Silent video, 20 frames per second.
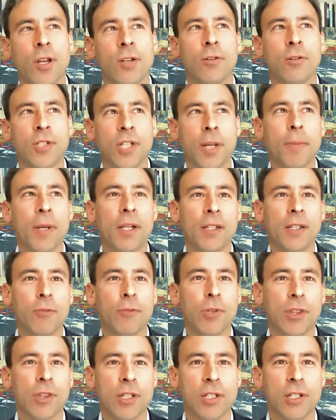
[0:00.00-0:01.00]
Typically
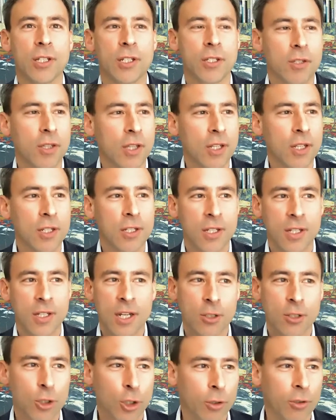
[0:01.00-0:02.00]
with these
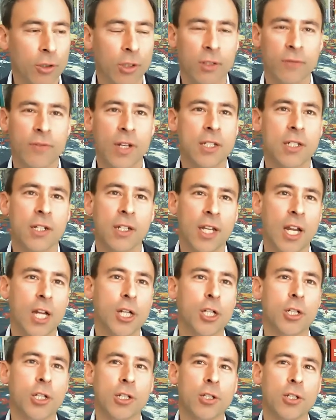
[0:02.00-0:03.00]
internal
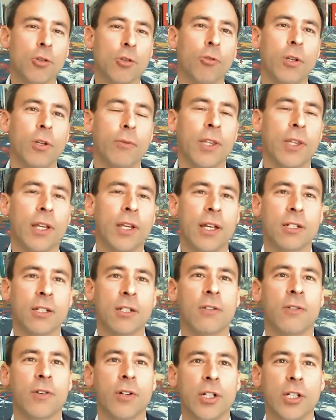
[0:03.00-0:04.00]
investigations, it's only when they get to the
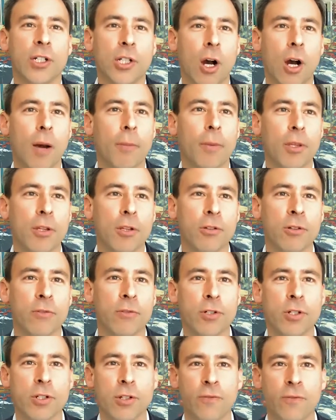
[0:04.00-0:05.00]
very top of the
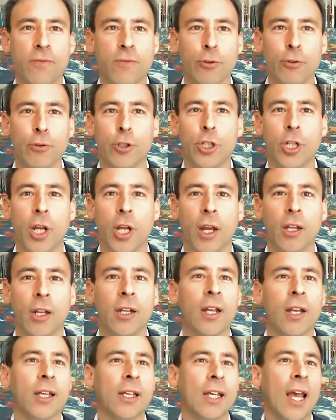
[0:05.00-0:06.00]
university food chain
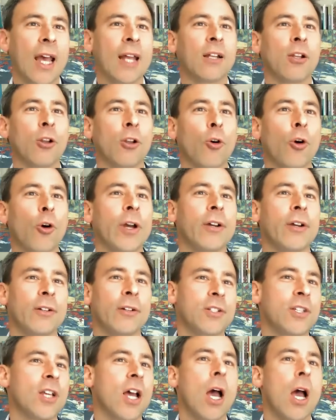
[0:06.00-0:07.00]
and
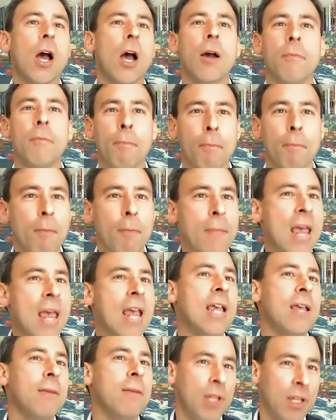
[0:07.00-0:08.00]
lawyers
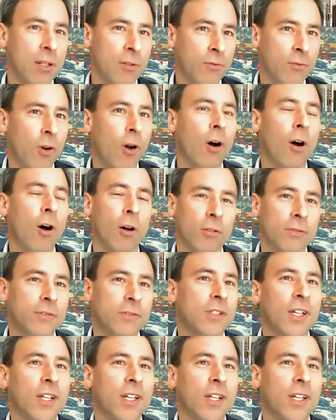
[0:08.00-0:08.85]
may be involved